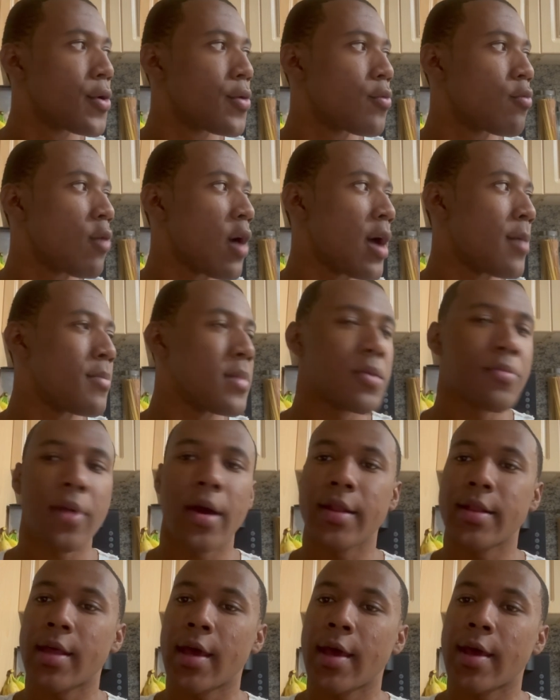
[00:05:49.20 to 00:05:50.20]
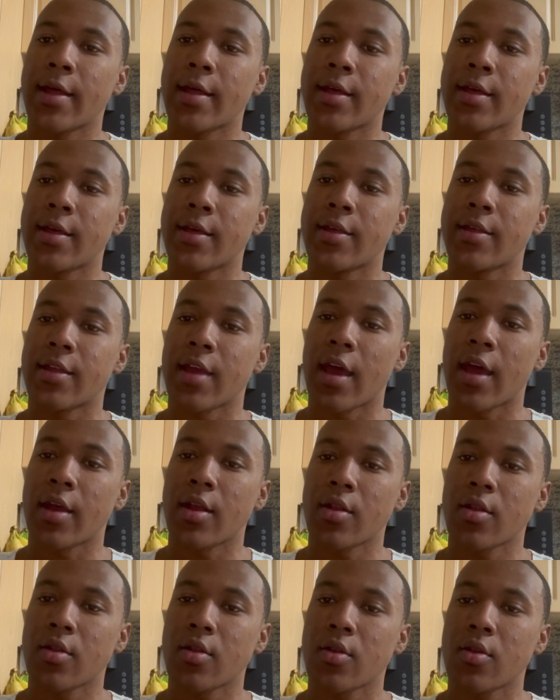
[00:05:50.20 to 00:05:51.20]
What I mean by that is that
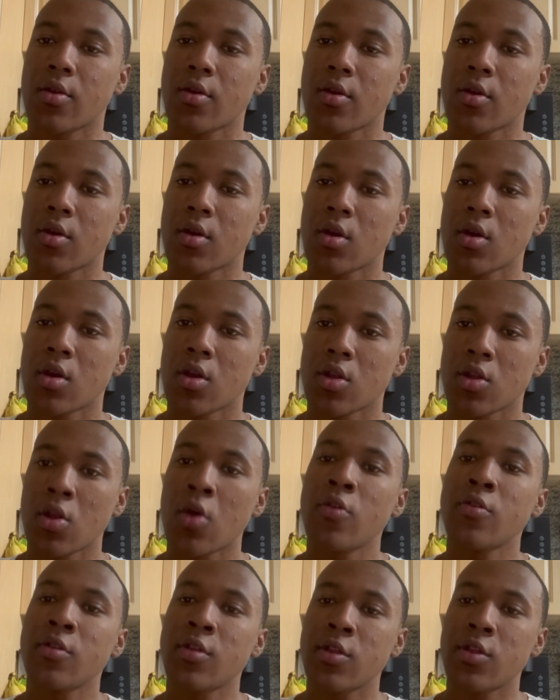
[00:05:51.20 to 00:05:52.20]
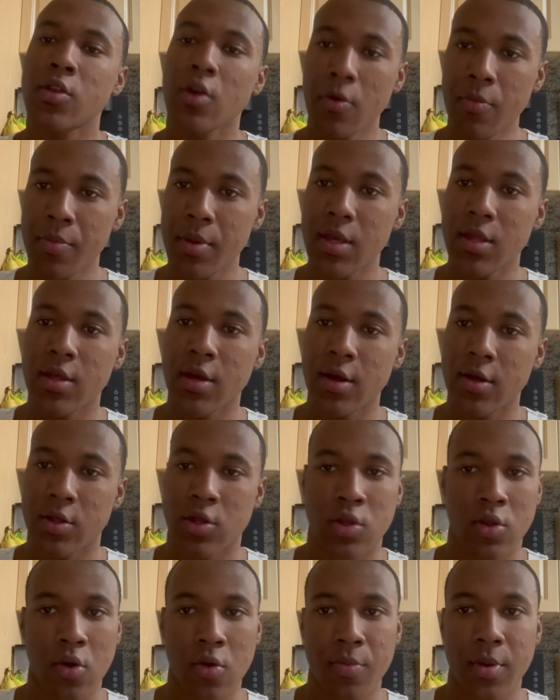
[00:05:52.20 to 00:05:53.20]
don't don't be
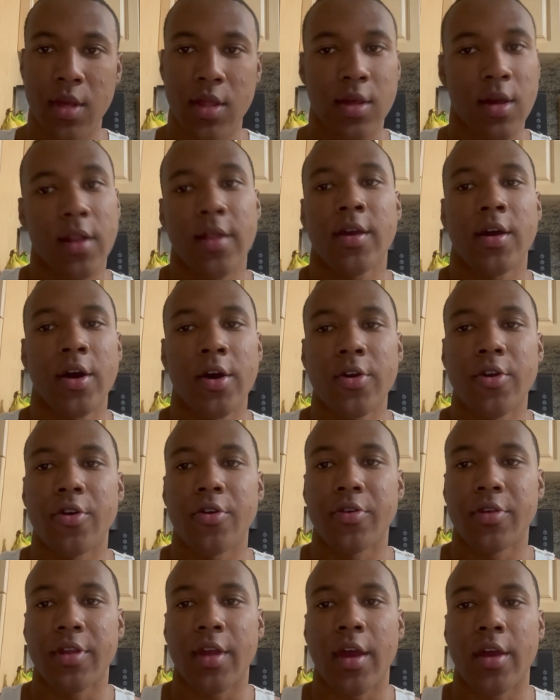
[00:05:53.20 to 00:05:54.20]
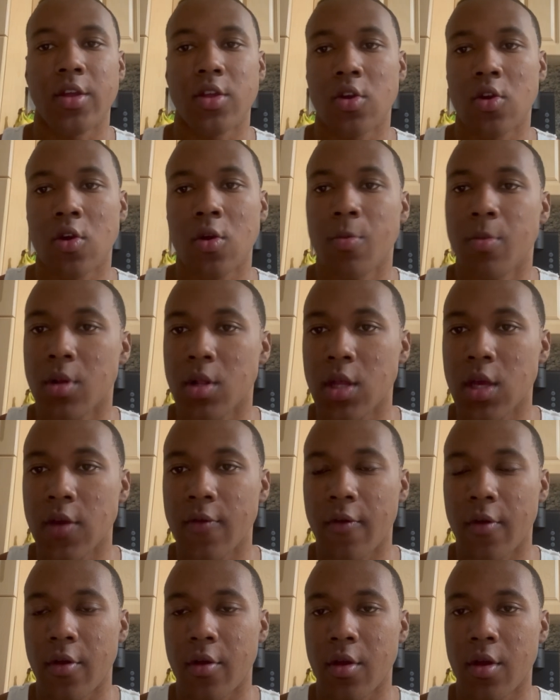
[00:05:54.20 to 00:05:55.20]
don't be telling others that you're a
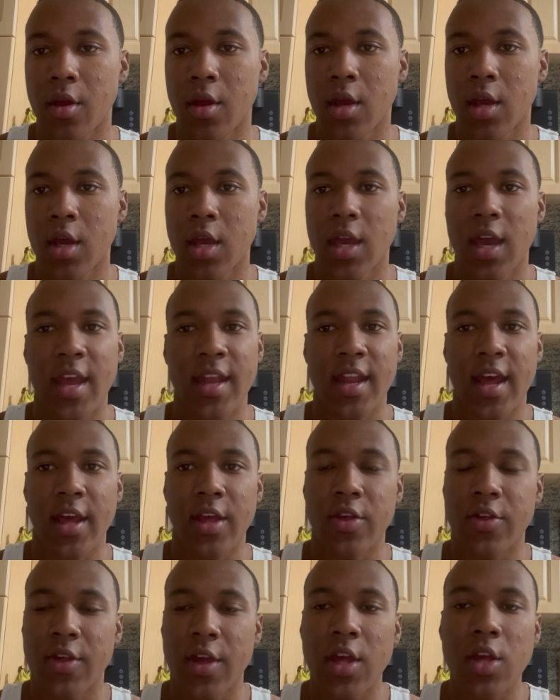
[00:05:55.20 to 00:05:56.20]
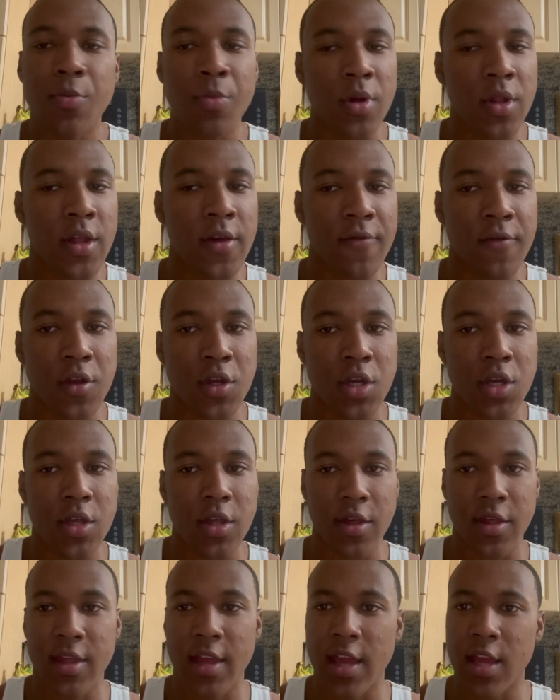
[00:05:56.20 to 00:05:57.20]
believer and that you say you believe in
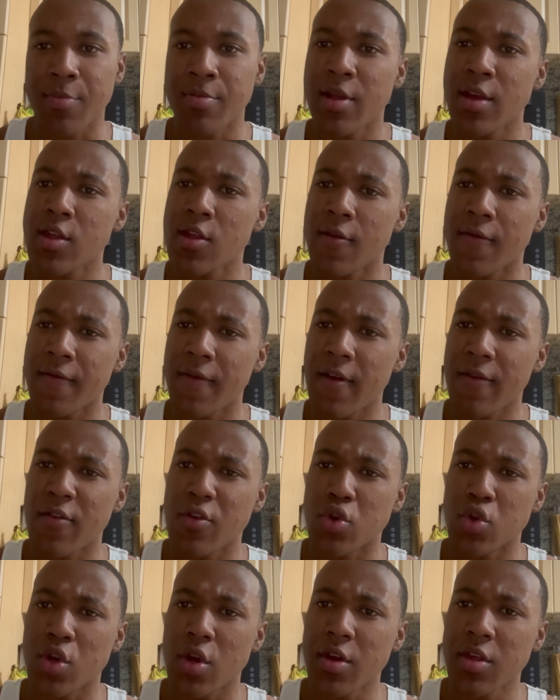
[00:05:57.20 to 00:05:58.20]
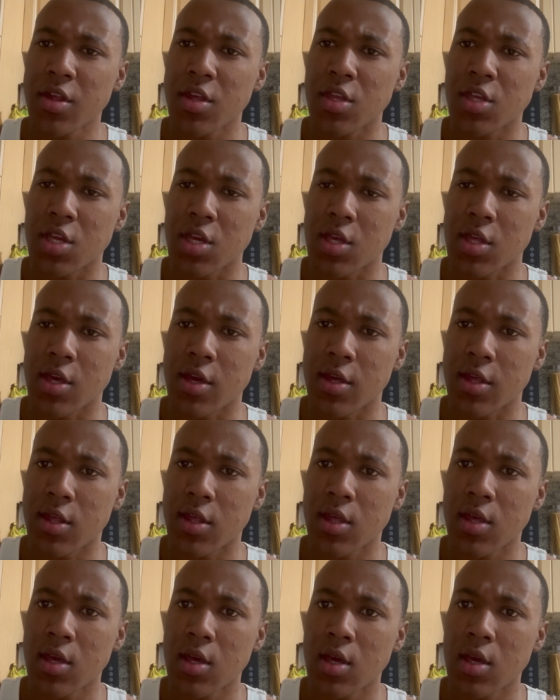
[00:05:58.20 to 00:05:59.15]
Jesus, that you place your faith and trust in Jesus,